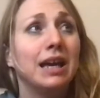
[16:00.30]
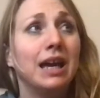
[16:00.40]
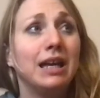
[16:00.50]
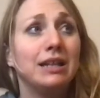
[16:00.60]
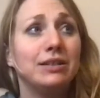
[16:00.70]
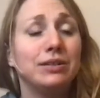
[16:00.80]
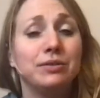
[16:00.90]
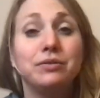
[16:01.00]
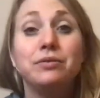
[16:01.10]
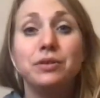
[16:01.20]
and
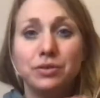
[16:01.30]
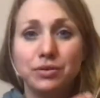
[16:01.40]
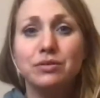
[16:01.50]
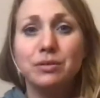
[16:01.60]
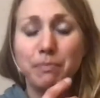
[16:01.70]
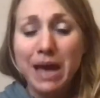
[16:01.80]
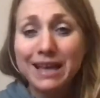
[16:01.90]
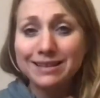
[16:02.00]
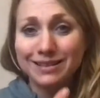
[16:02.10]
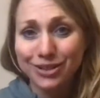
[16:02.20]
to do the
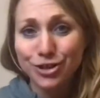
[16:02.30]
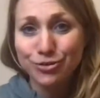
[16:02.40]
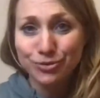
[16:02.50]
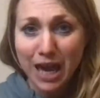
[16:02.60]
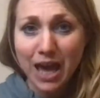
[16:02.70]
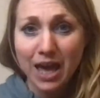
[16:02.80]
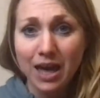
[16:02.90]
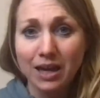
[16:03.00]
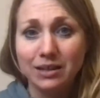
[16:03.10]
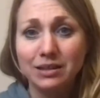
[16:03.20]
best that you
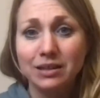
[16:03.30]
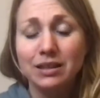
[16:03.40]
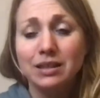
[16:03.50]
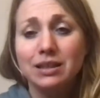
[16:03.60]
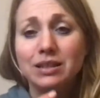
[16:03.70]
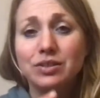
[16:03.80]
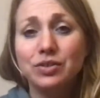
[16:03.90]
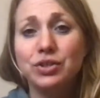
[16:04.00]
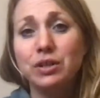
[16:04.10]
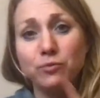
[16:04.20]
can need to
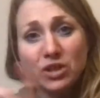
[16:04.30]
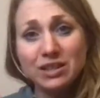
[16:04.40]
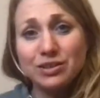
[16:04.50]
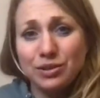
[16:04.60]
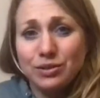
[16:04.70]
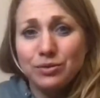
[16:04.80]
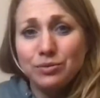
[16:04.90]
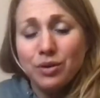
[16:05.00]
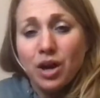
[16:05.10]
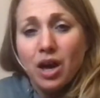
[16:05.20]
shift
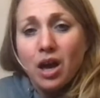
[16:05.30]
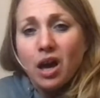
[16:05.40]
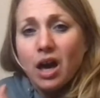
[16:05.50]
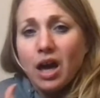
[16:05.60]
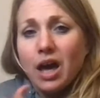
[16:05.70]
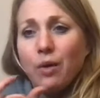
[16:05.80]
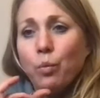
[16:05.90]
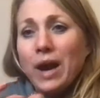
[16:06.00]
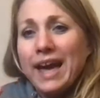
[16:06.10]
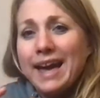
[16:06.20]
into,
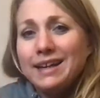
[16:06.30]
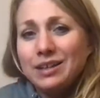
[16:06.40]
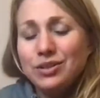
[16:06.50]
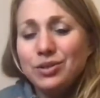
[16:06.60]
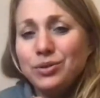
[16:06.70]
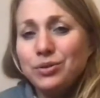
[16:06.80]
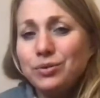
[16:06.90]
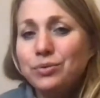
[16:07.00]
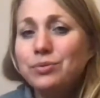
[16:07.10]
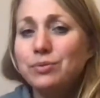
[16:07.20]
where can
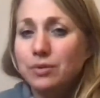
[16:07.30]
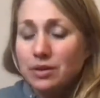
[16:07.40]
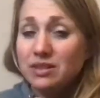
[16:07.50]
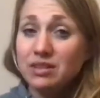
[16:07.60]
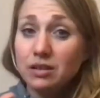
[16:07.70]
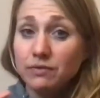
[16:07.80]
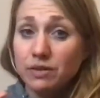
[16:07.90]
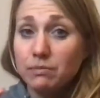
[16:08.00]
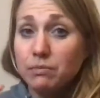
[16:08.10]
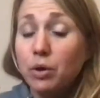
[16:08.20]
you serve the
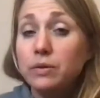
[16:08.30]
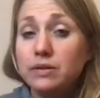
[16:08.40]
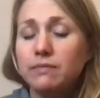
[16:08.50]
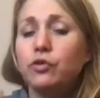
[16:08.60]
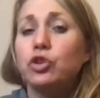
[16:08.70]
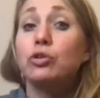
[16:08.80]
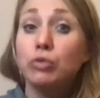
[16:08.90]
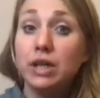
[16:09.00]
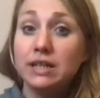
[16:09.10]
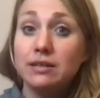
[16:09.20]
most for the
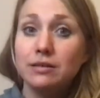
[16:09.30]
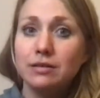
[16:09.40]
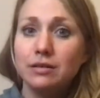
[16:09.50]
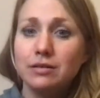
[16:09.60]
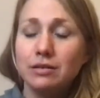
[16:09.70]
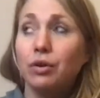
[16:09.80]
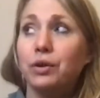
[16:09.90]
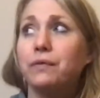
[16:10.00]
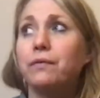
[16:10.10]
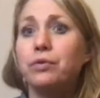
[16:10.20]
greater good
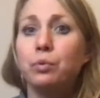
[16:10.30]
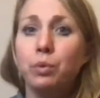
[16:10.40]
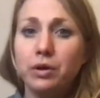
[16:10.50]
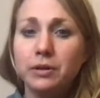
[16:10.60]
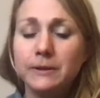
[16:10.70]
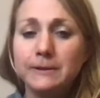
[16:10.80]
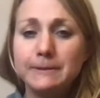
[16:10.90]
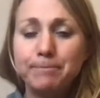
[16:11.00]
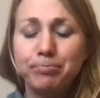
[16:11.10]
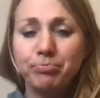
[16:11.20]
of the world?
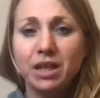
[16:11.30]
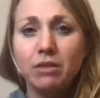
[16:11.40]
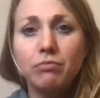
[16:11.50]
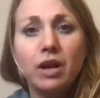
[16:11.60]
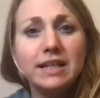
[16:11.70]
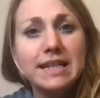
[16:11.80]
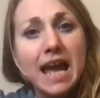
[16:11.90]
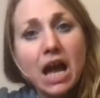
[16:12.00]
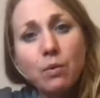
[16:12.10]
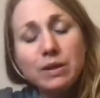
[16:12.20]
And right
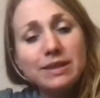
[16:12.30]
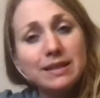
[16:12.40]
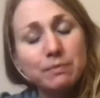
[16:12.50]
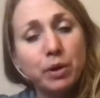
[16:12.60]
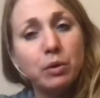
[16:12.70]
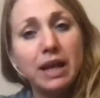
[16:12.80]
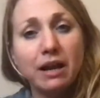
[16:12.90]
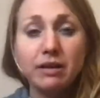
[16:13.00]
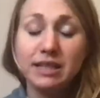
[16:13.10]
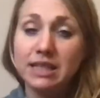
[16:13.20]
now, in this
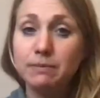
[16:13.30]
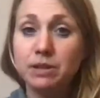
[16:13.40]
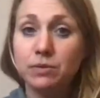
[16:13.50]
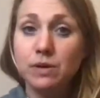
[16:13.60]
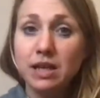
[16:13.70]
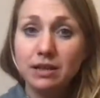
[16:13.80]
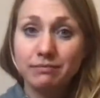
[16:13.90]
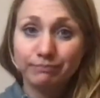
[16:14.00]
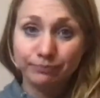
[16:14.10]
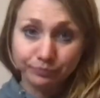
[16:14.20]
polarity
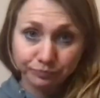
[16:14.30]
between